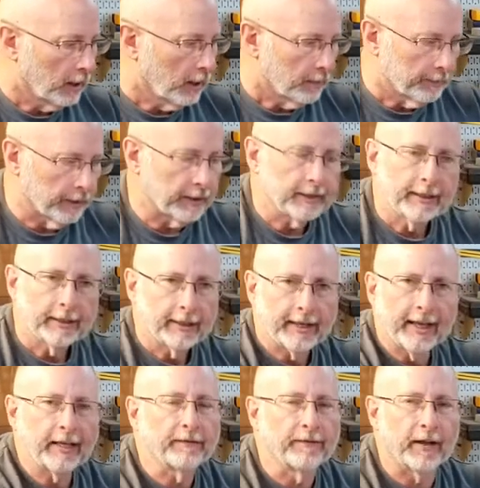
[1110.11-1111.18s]
But
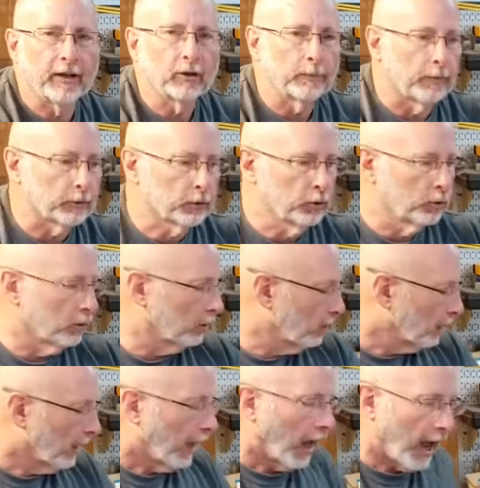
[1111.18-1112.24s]
invaluable tool.
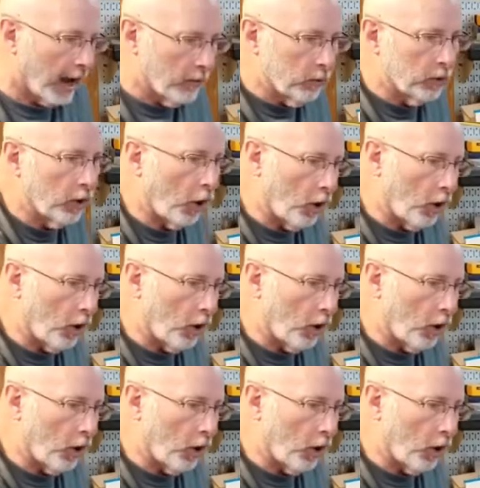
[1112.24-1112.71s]
I would